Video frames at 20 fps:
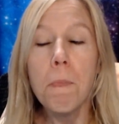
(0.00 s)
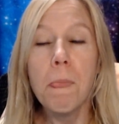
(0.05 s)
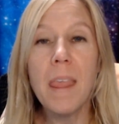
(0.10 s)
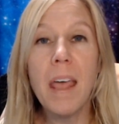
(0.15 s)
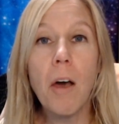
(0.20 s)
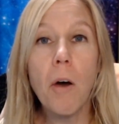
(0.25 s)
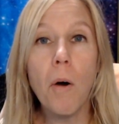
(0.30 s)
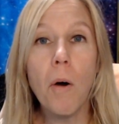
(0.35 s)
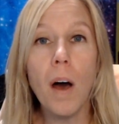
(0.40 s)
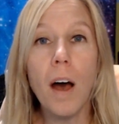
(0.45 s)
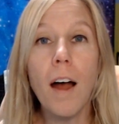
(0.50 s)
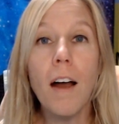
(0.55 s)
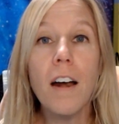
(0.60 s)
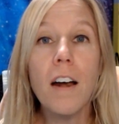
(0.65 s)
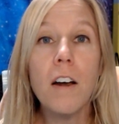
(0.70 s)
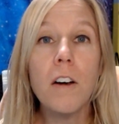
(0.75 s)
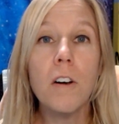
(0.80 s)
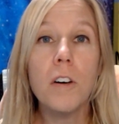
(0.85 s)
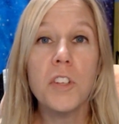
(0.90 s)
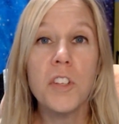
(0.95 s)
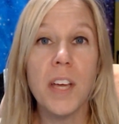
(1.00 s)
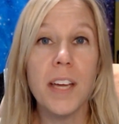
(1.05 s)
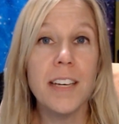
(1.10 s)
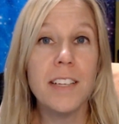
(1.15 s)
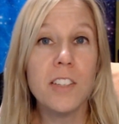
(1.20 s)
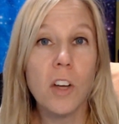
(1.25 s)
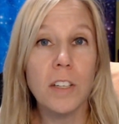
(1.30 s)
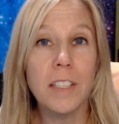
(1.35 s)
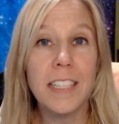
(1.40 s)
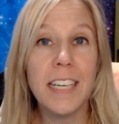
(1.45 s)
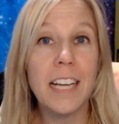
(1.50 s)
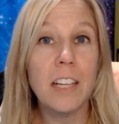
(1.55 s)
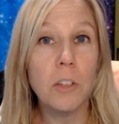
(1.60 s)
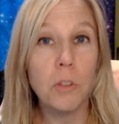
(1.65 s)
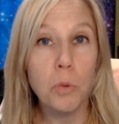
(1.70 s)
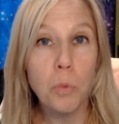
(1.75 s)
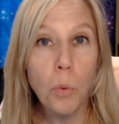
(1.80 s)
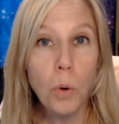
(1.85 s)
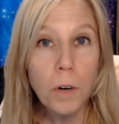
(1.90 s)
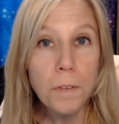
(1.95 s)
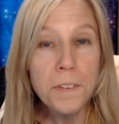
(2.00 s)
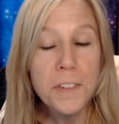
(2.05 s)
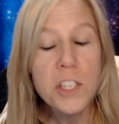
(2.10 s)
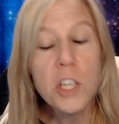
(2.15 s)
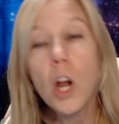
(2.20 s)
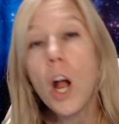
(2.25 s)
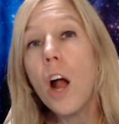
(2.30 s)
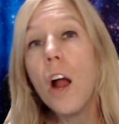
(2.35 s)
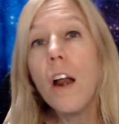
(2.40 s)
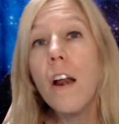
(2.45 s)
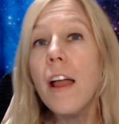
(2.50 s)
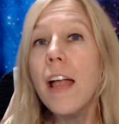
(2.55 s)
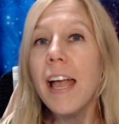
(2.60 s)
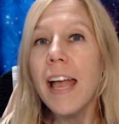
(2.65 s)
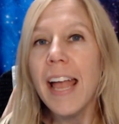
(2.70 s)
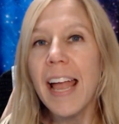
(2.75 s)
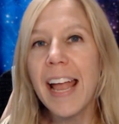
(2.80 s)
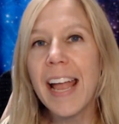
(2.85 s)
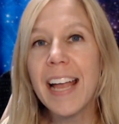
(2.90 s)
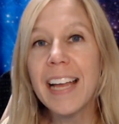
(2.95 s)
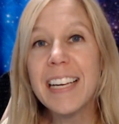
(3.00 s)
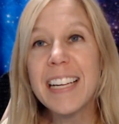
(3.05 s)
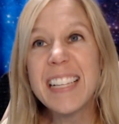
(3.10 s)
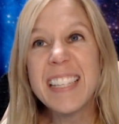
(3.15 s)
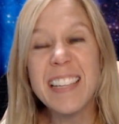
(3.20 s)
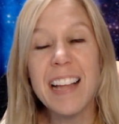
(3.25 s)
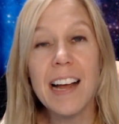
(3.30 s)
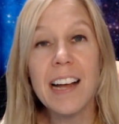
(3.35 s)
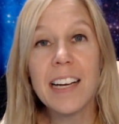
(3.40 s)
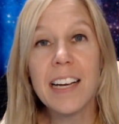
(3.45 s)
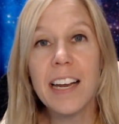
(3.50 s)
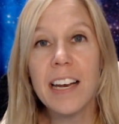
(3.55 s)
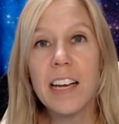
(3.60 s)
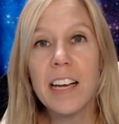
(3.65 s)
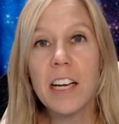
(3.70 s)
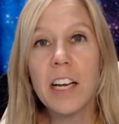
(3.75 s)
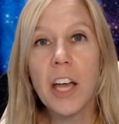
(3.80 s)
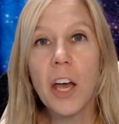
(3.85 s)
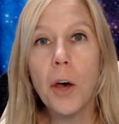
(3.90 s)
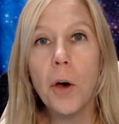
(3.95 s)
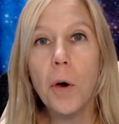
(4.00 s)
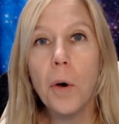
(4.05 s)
Now our sun is called a yellow dwarf star, and it's not going to